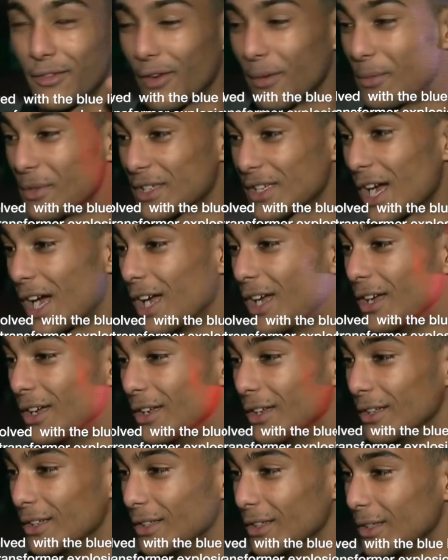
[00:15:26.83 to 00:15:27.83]
like, from the sky.
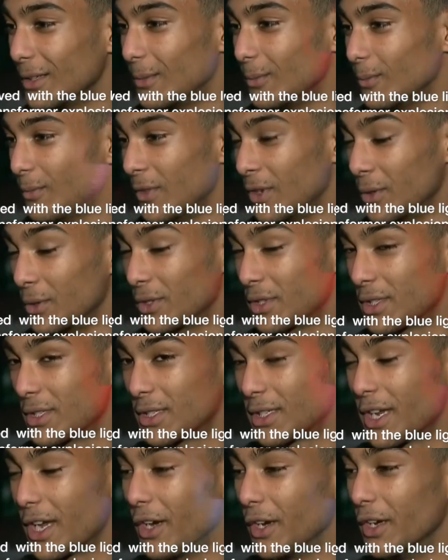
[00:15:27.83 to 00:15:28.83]
It was
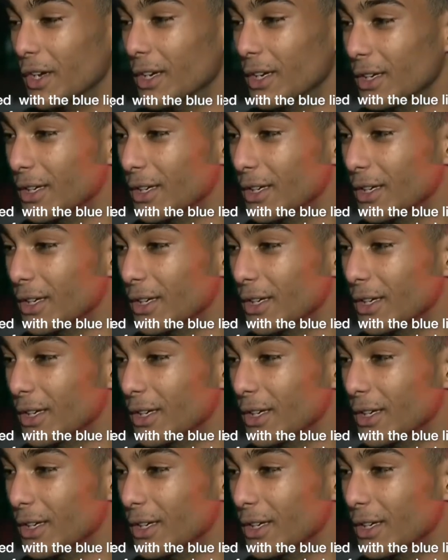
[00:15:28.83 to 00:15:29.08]
scary.